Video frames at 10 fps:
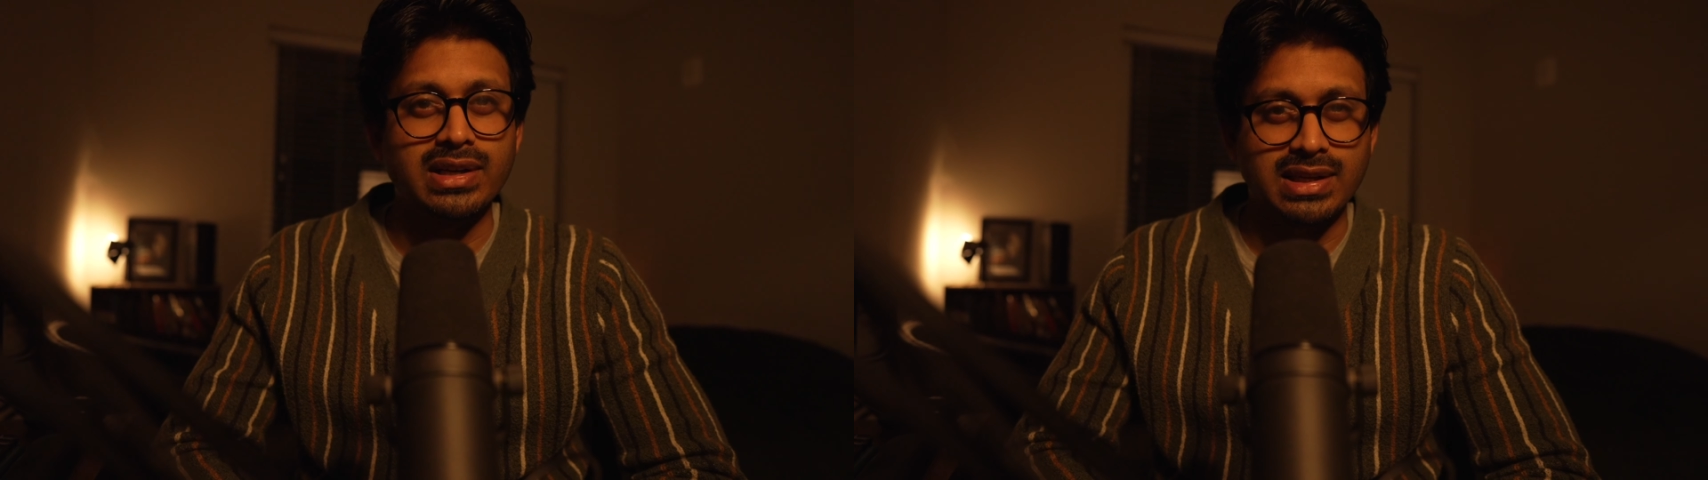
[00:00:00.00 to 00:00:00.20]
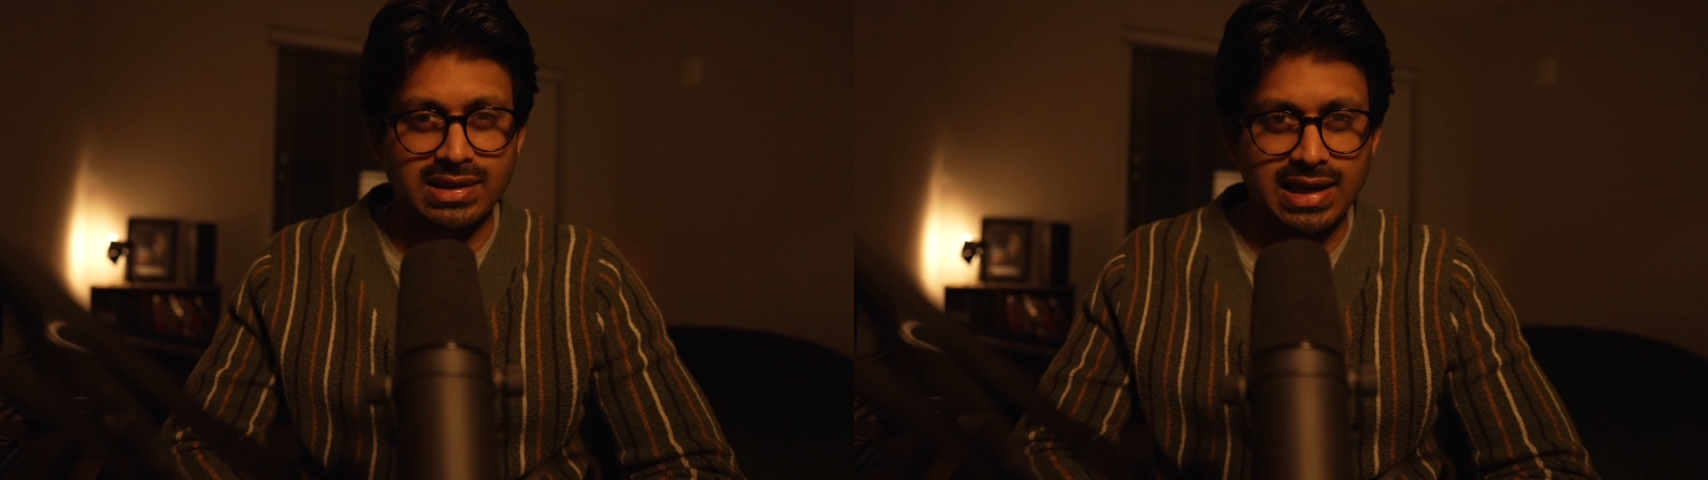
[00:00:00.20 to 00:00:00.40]

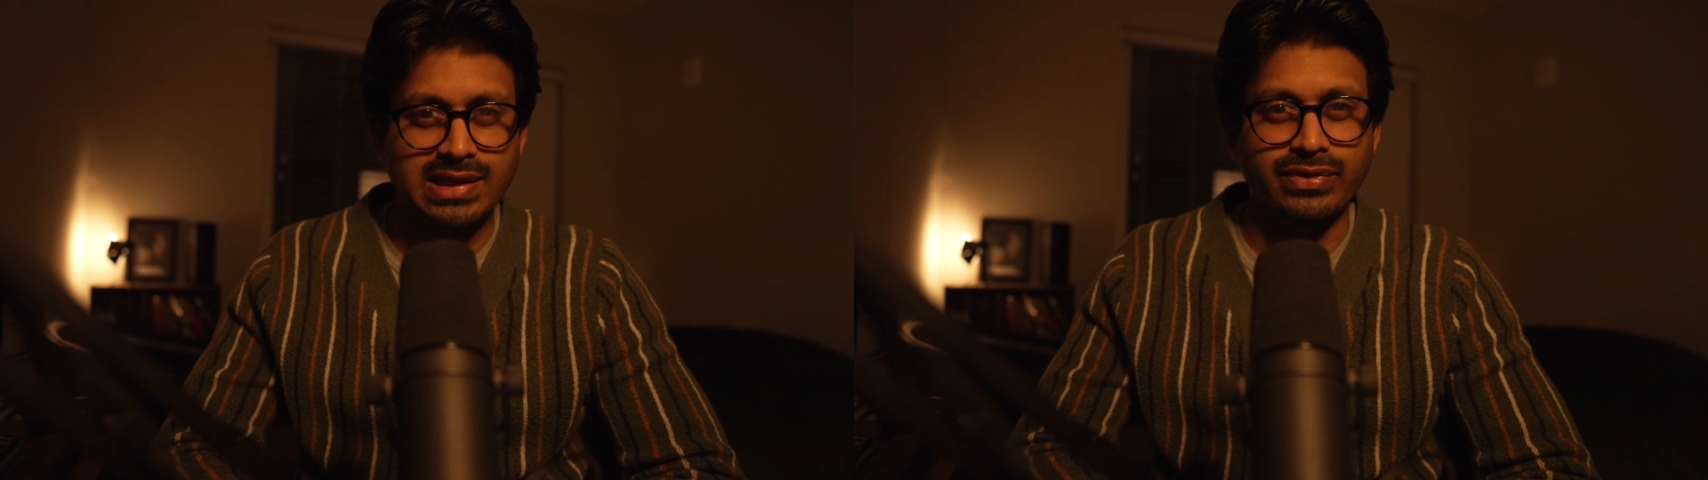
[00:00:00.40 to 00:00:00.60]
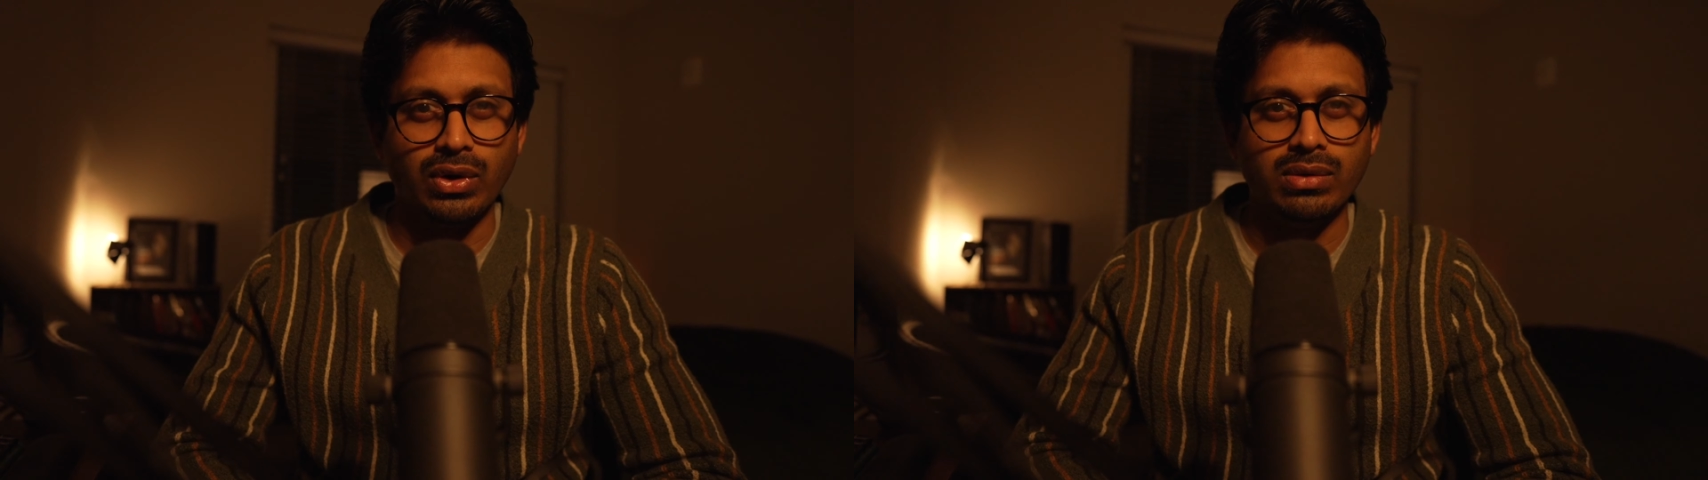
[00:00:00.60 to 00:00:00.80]

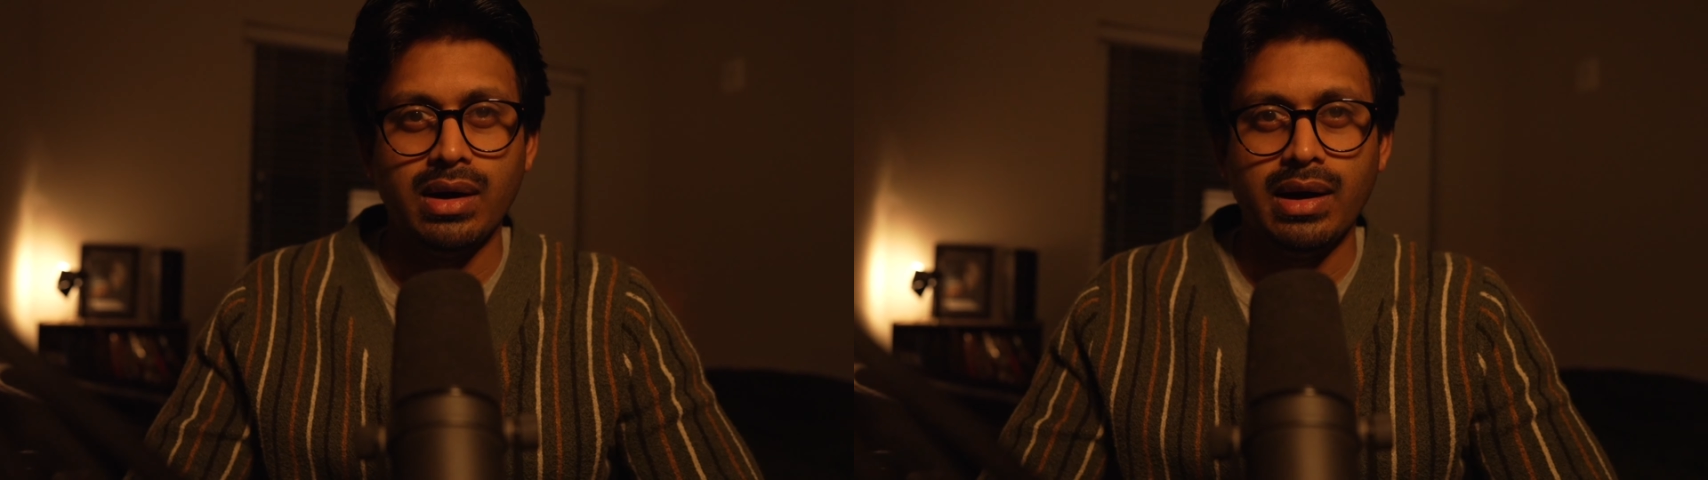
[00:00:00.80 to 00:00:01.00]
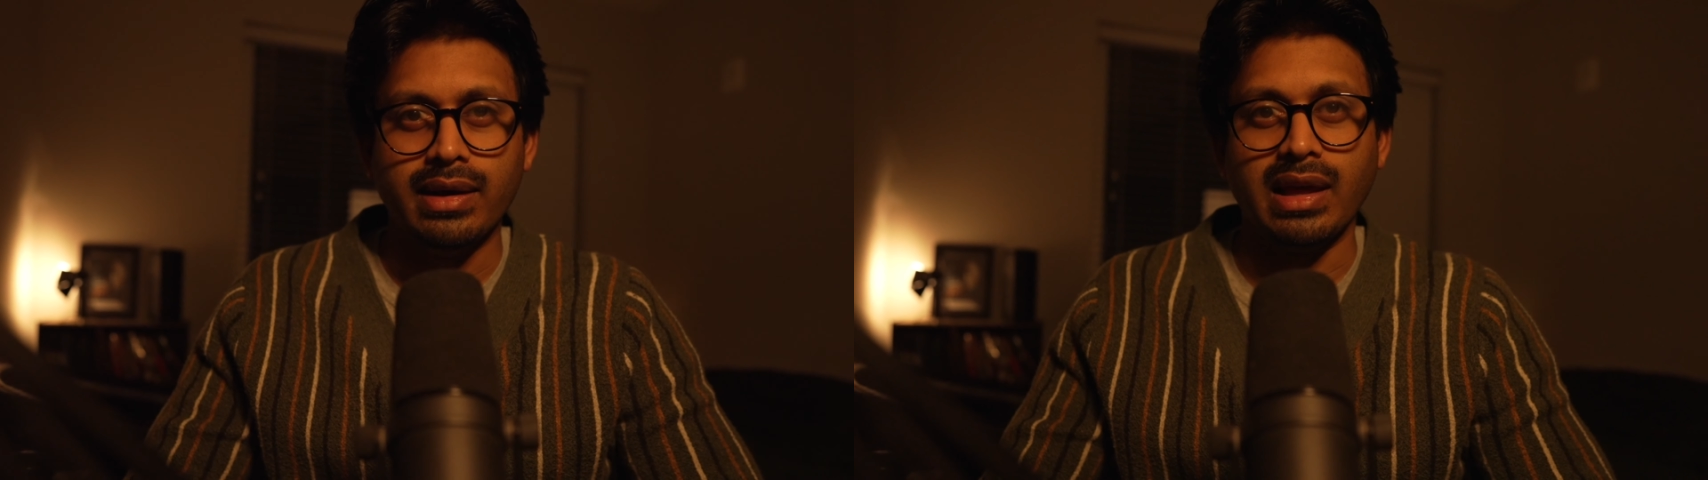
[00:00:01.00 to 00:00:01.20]
successful,
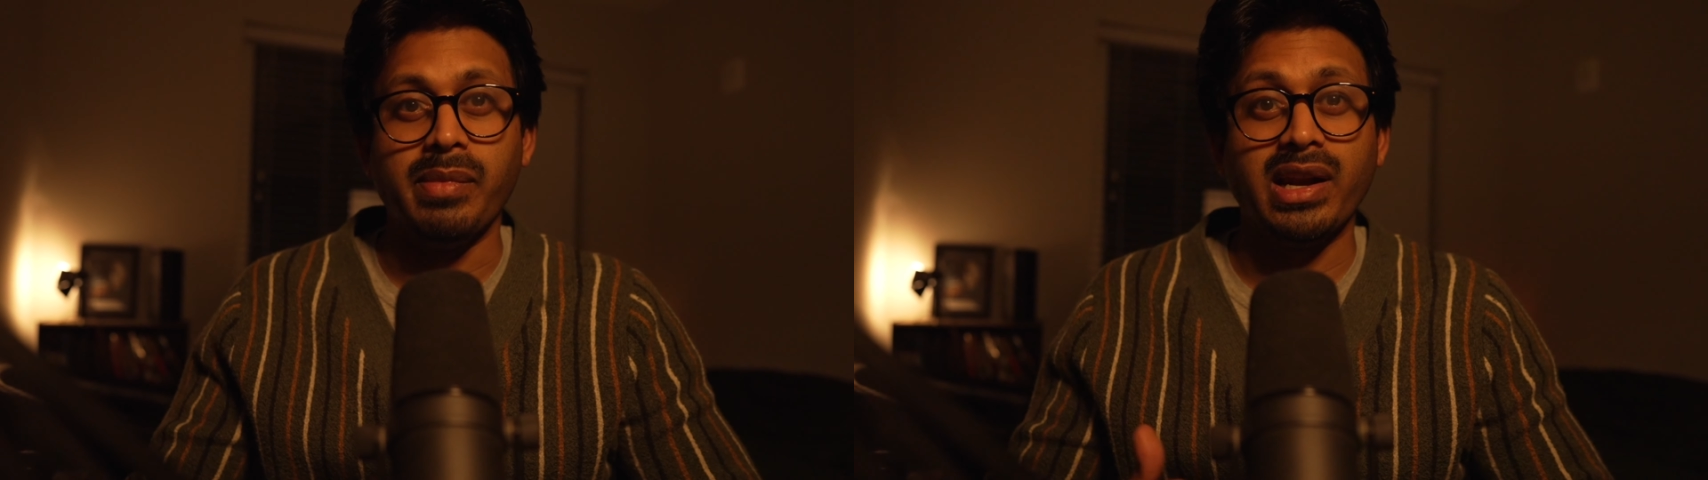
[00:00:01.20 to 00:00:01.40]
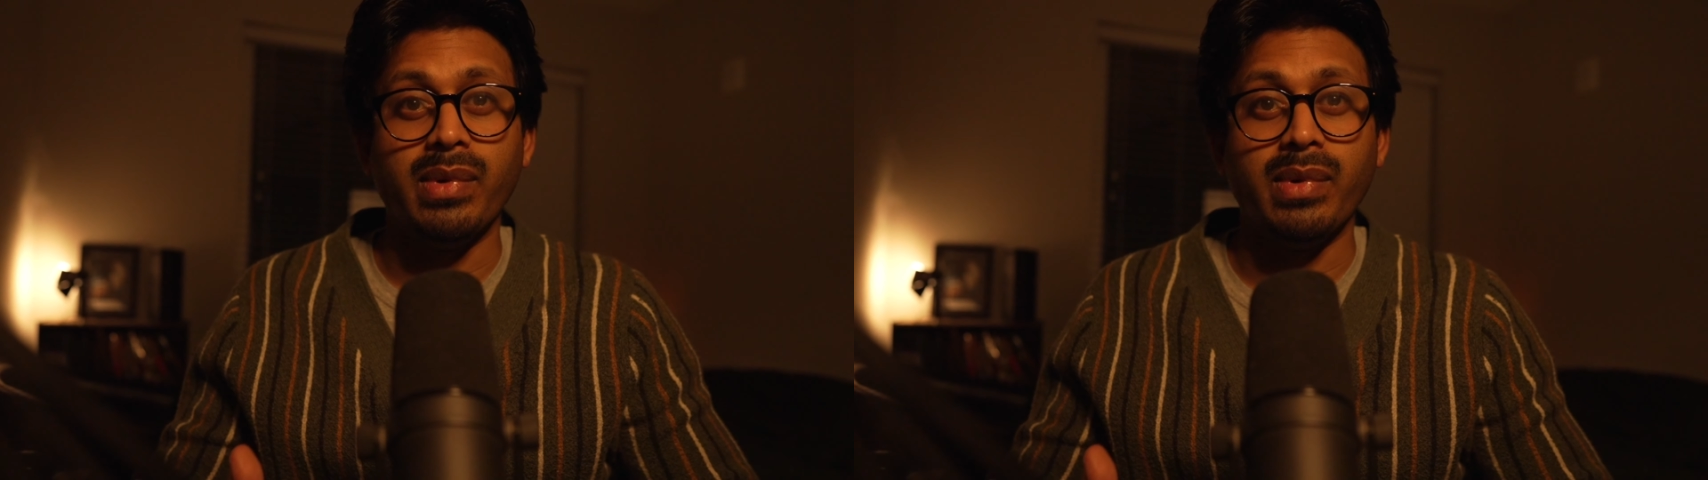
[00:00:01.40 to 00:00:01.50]
they made him